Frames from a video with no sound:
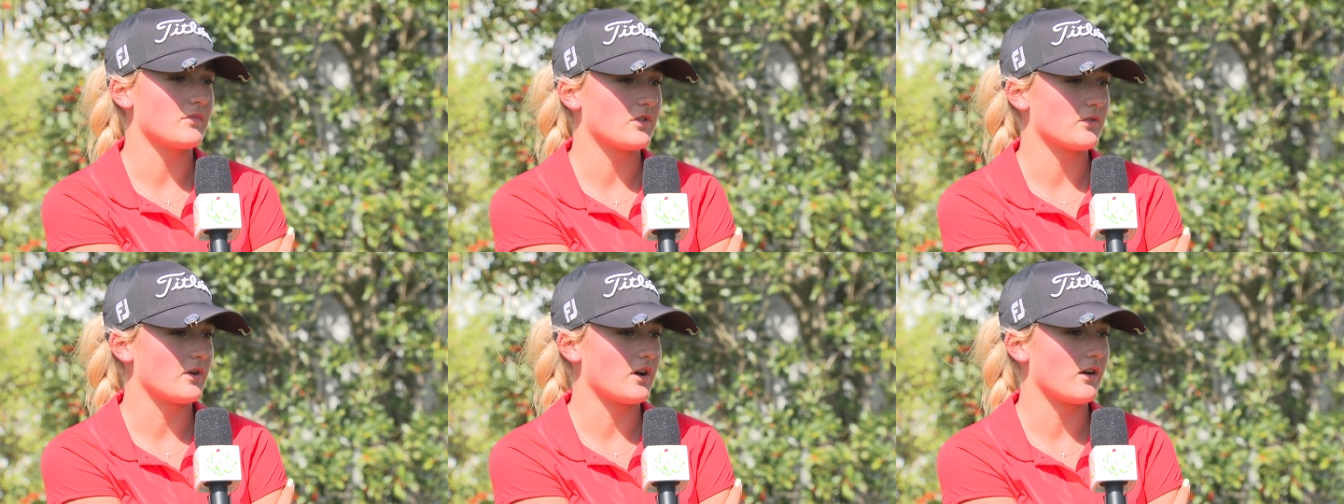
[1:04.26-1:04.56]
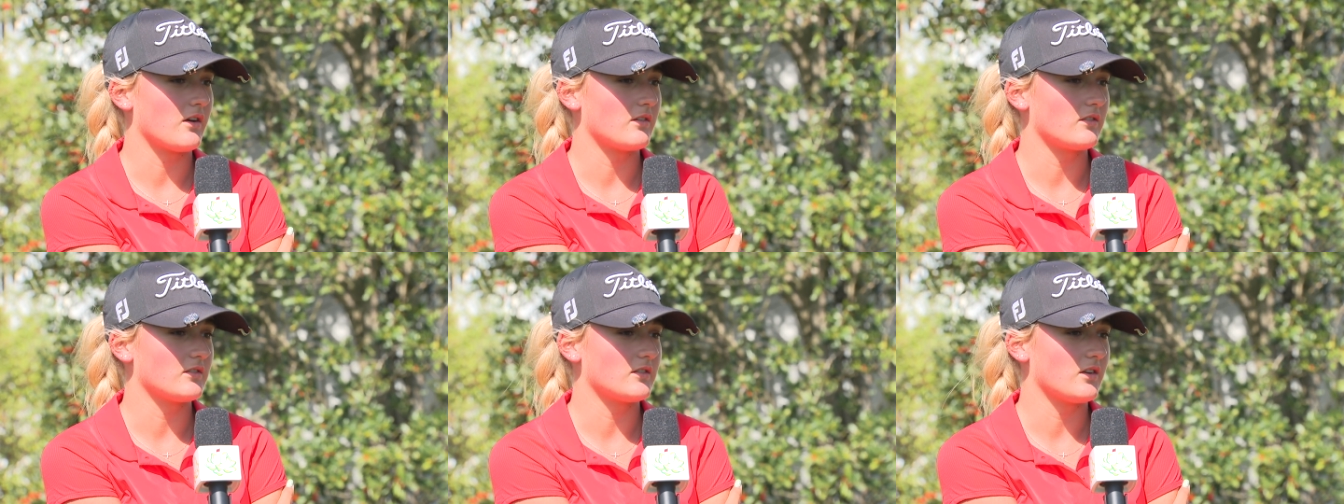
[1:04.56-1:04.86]

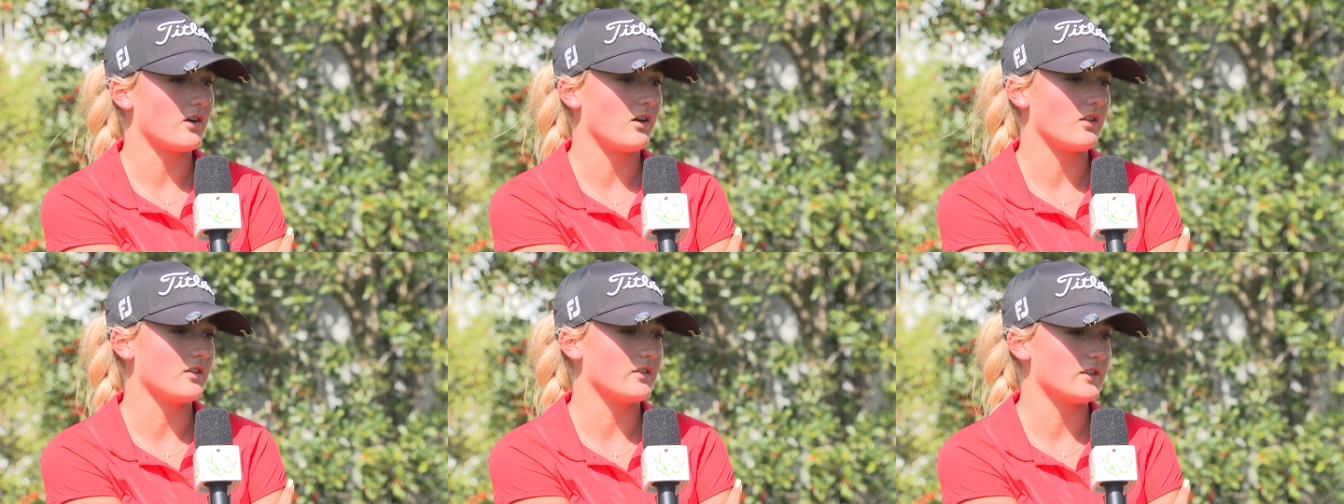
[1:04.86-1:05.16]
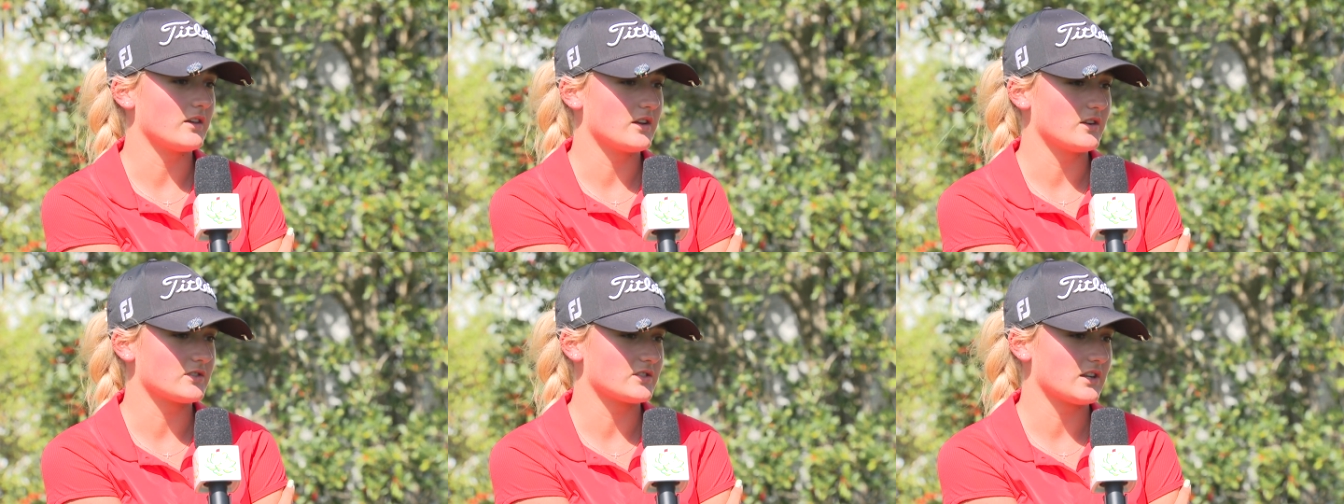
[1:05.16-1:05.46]
throughout all of
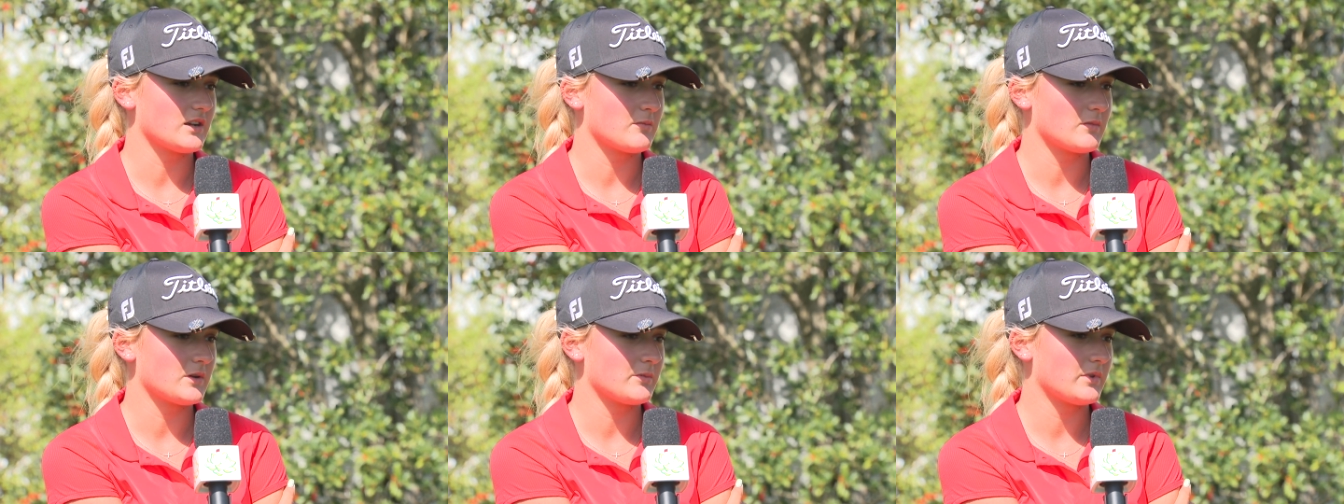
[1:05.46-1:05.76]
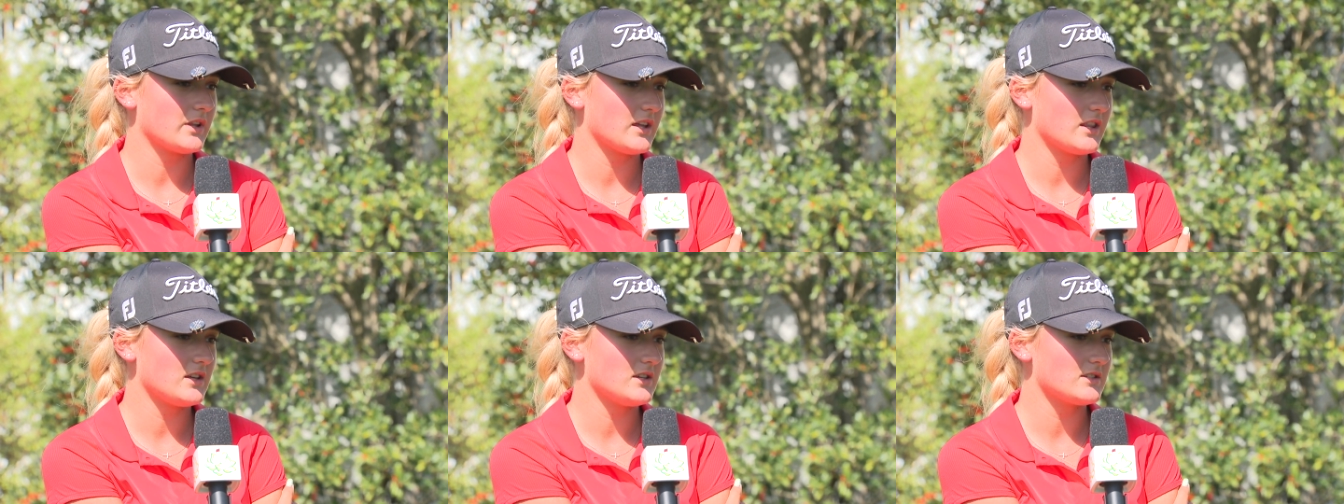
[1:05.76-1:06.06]
the years that I'm going to
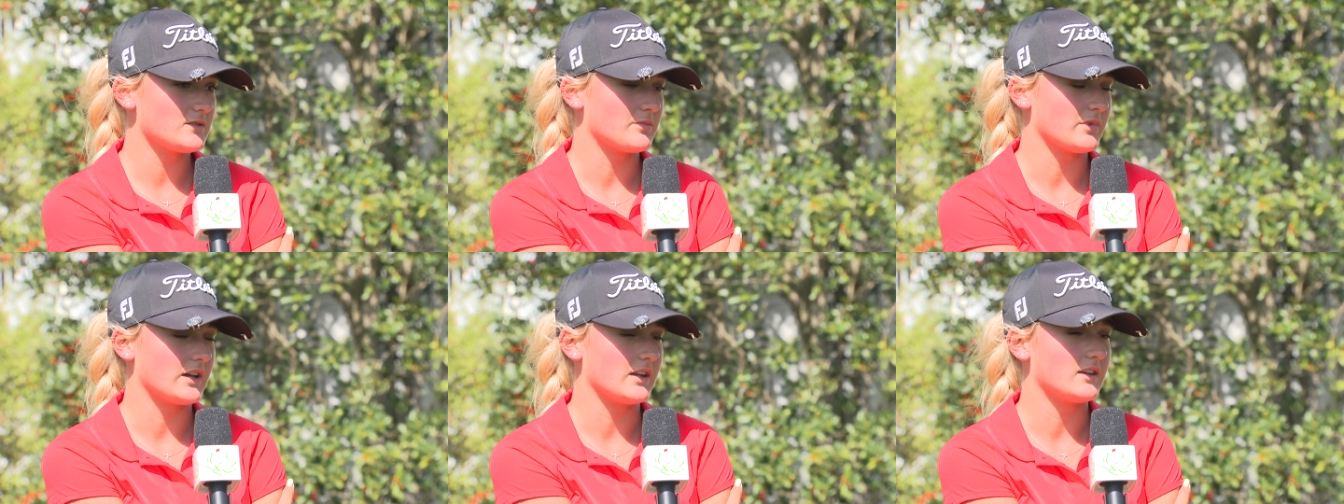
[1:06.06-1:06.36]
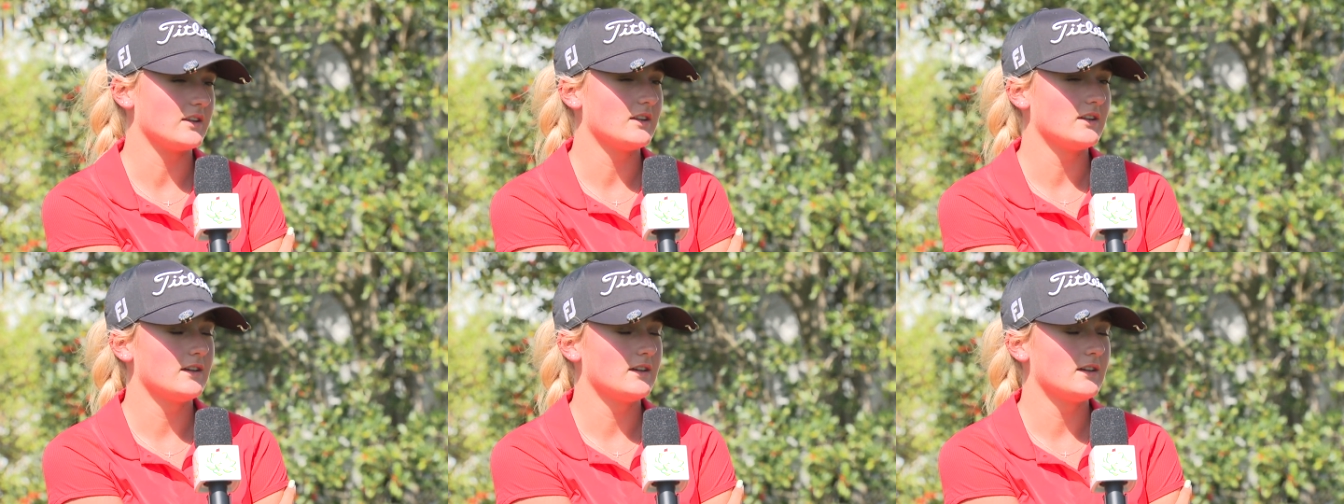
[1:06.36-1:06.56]
play this, but